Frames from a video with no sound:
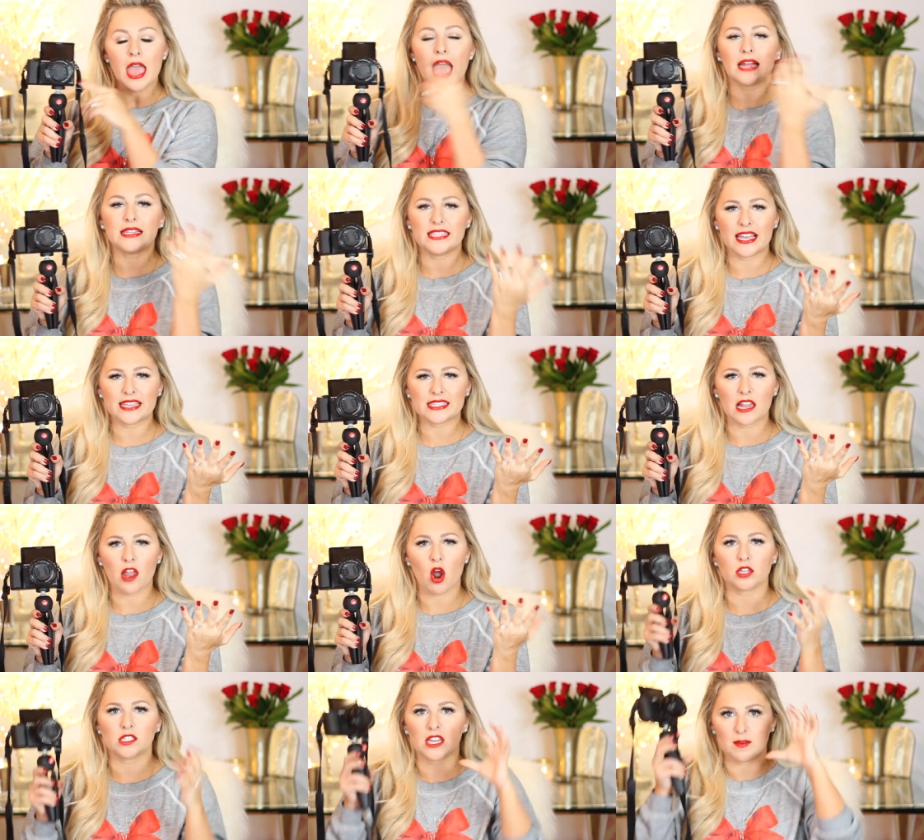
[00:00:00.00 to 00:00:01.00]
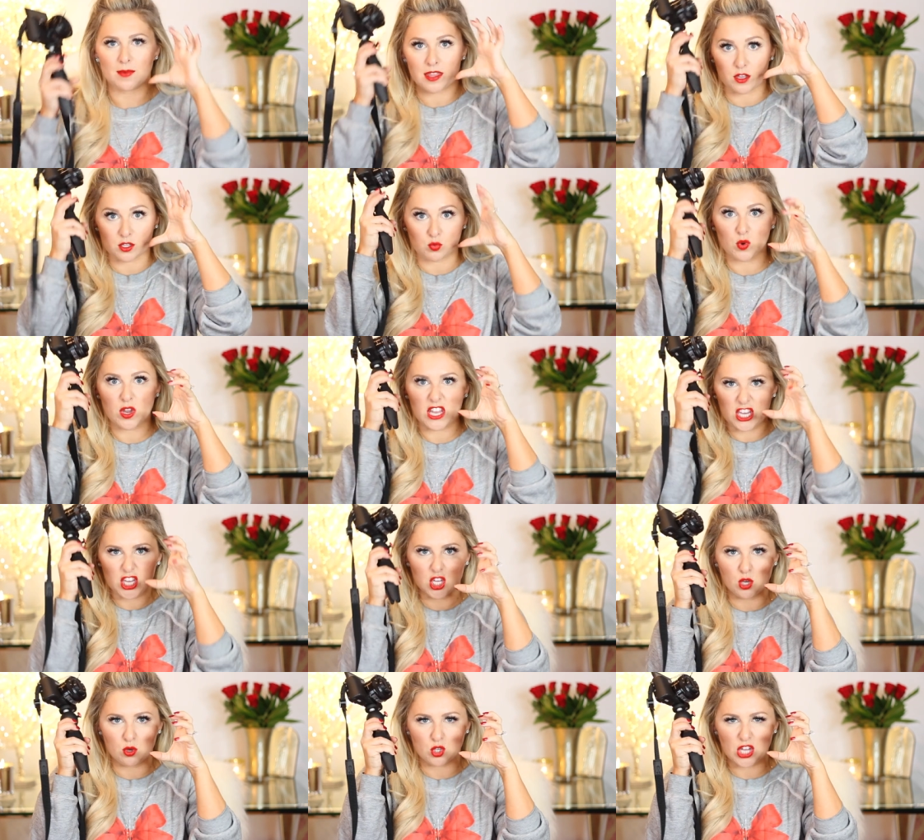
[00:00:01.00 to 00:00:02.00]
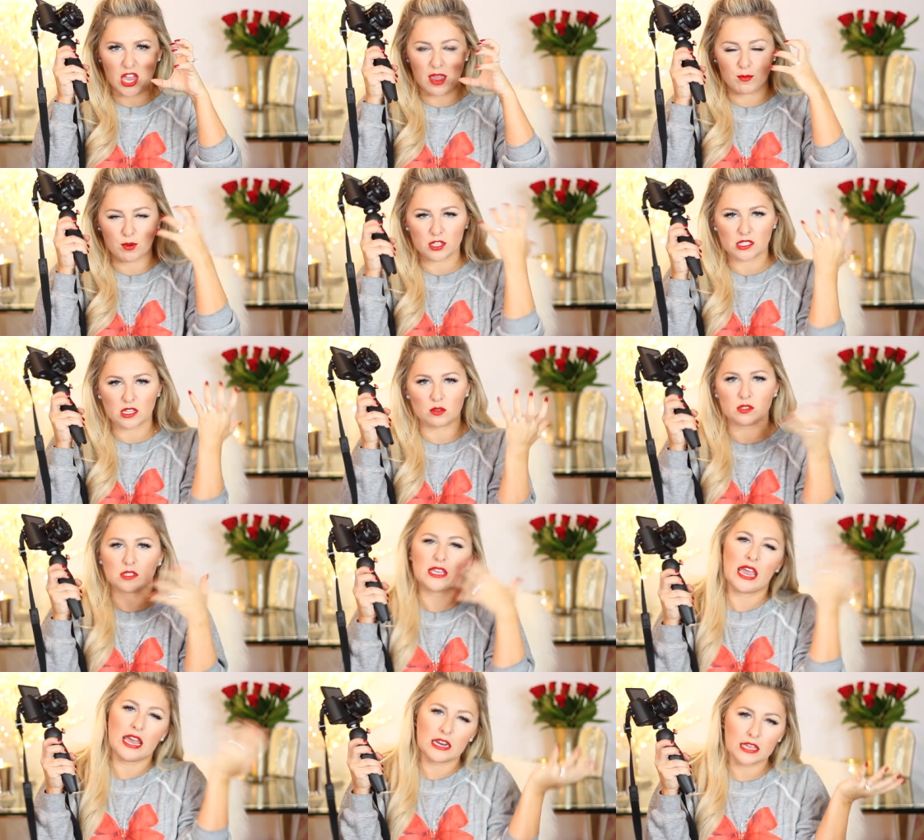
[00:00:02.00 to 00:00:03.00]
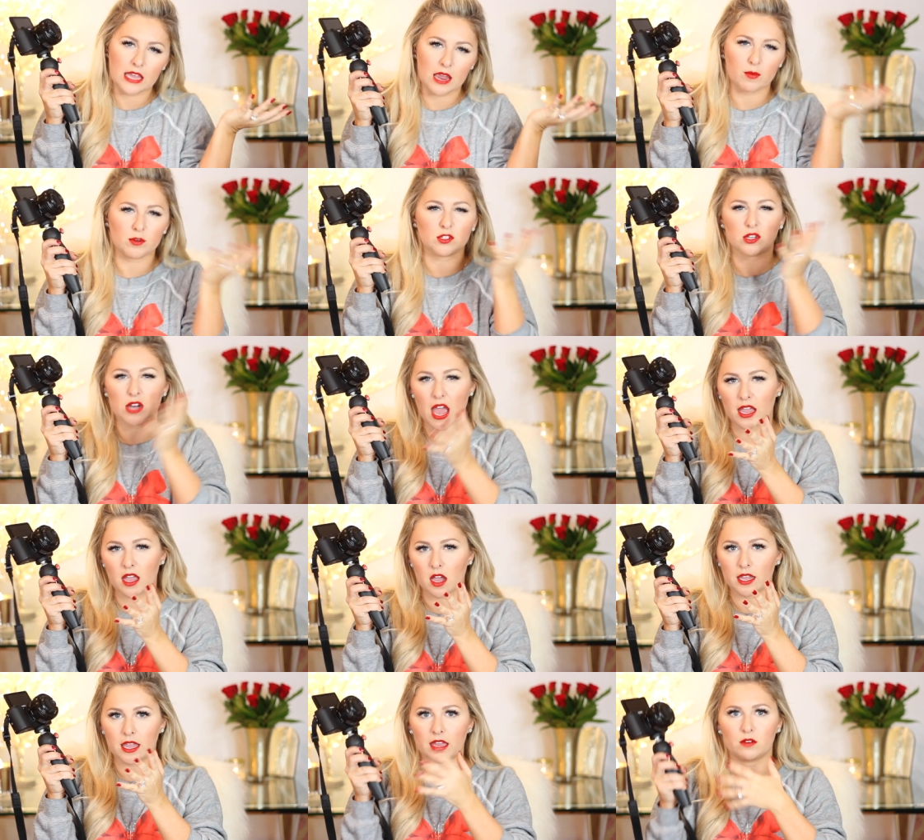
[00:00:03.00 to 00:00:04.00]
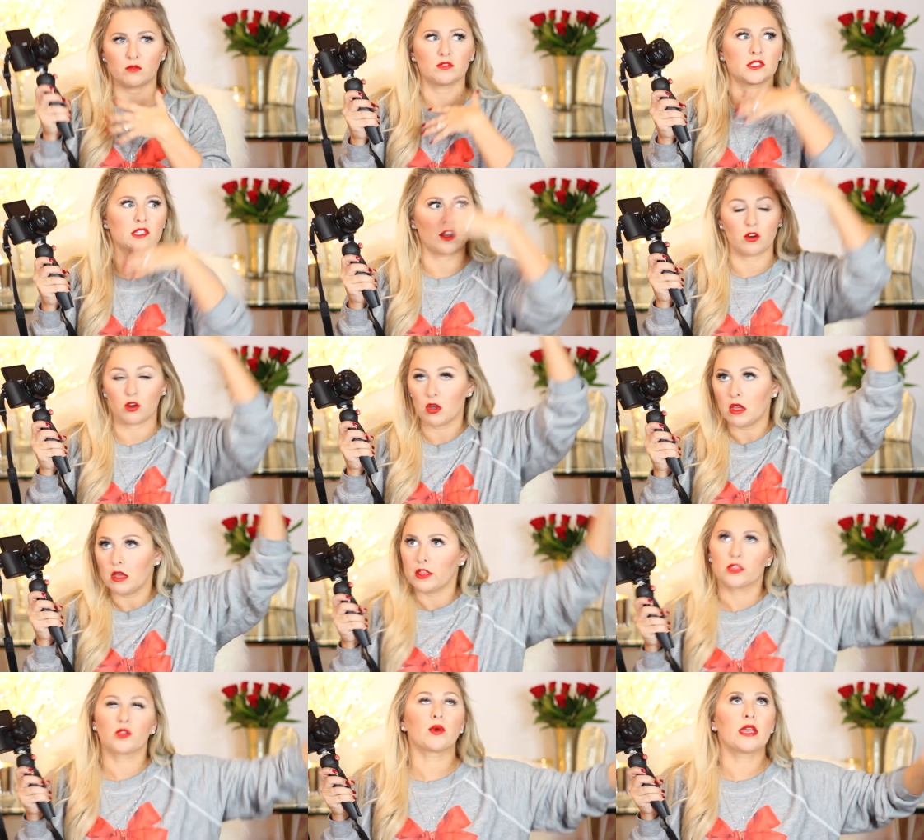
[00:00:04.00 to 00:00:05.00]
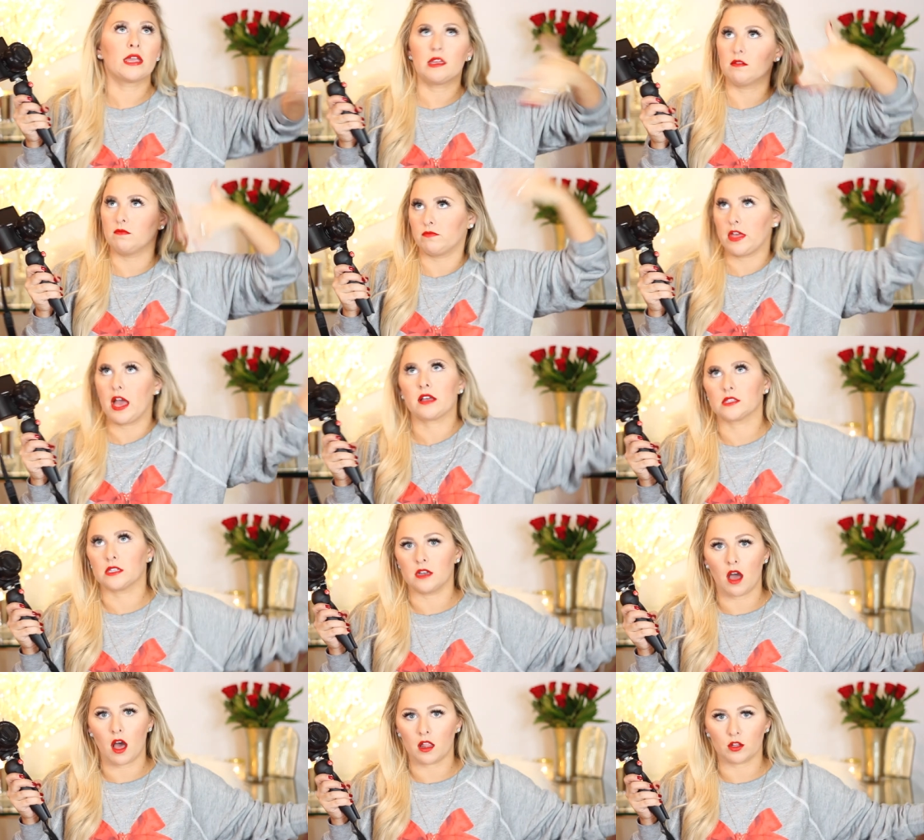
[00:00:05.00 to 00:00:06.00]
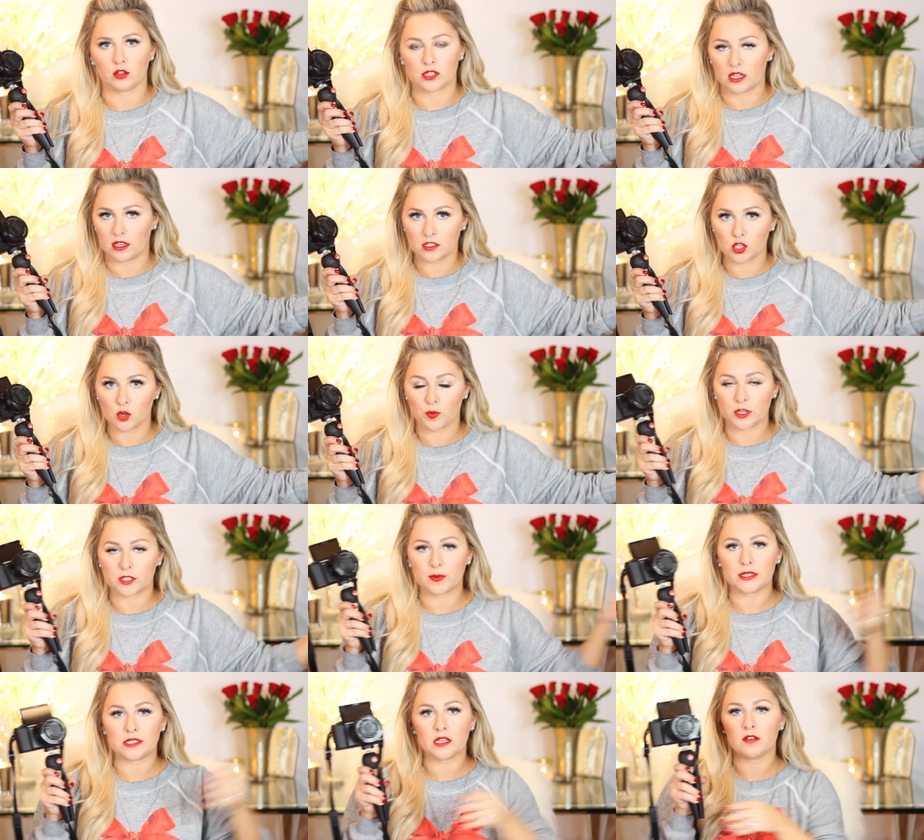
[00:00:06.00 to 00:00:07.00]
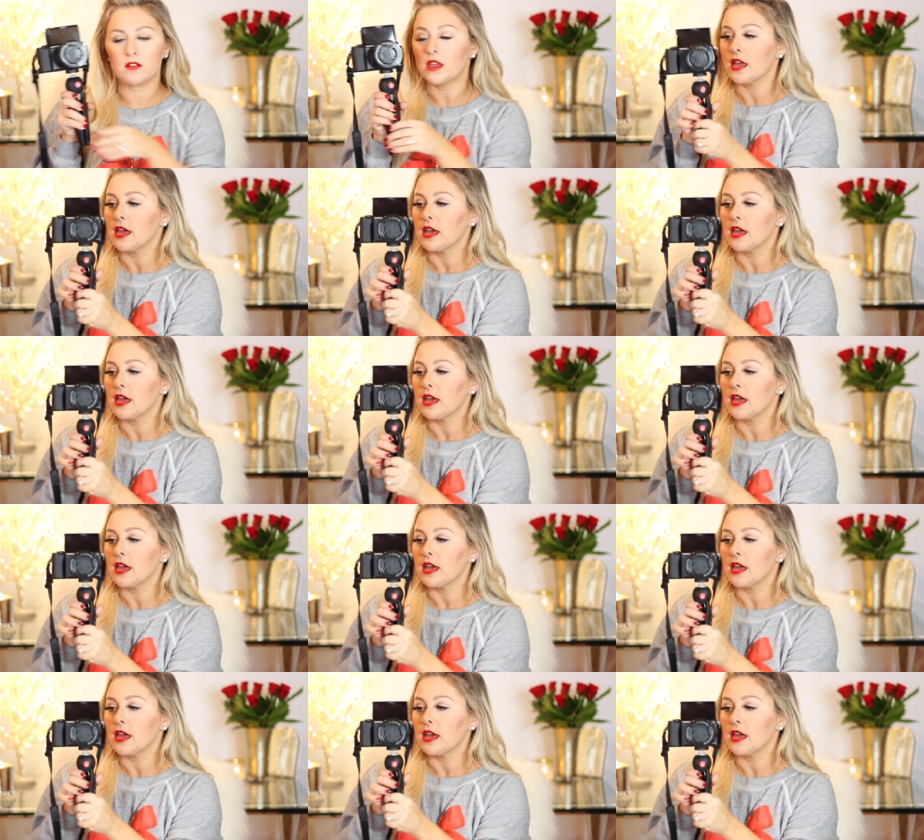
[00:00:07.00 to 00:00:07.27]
A D S L R is going to be those really huge cameras, those Canon cameras or Nikon cameras that are three thousand dollars, like super expensive.